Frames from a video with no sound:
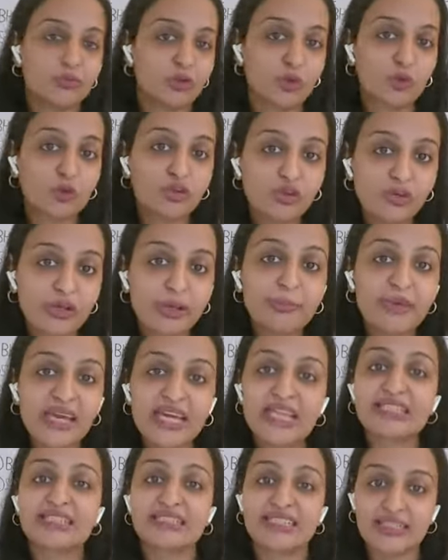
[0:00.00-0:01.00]
you know, three
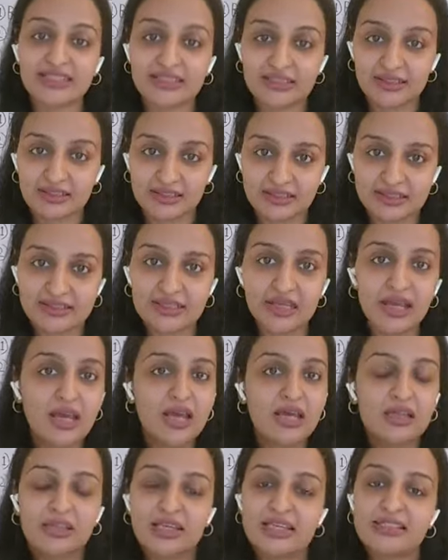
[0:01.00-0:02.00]
main seasons.
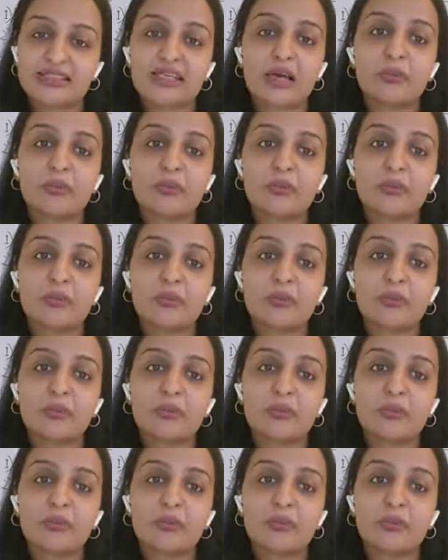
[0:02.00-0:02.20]
There's